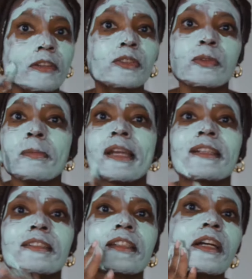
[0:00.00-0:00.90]
I don't do
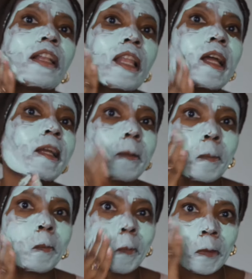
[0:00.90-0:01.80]
mask a lot.
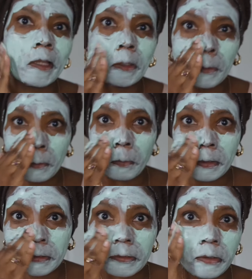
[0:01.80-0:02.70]
I do it
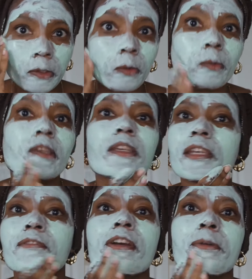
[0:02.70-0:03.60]
once a week
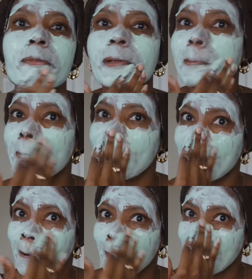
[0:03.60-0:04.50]
if I remember.